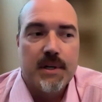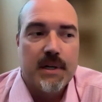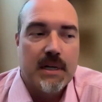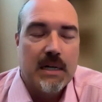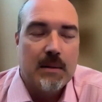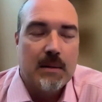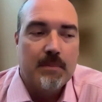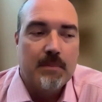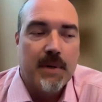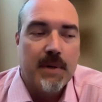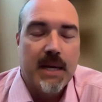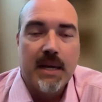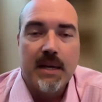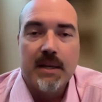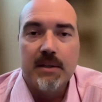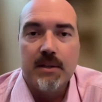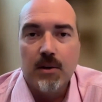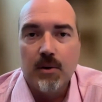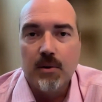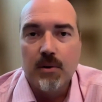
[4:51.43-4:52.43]

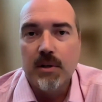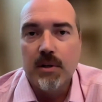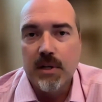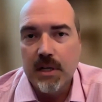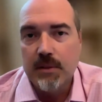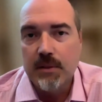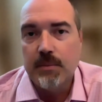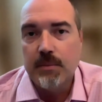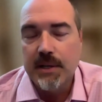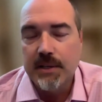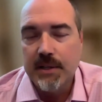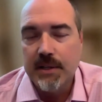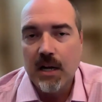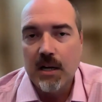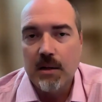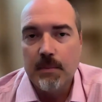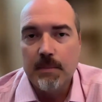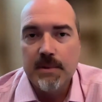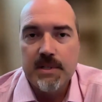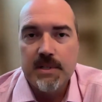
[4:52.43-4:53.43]
And, you need the right
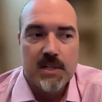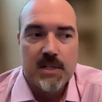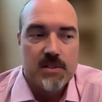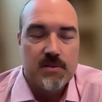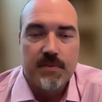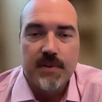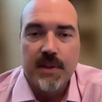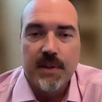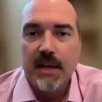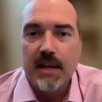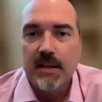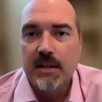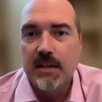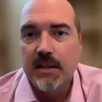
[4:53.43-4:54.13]
documentation for that.